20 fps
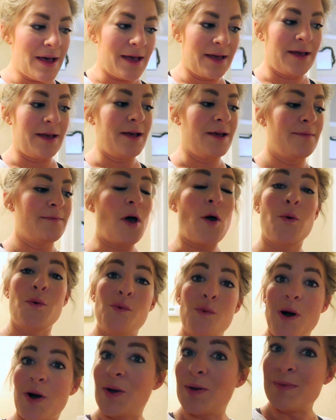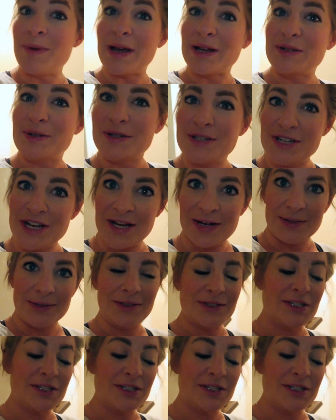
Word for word: Um, welcome back to our channel.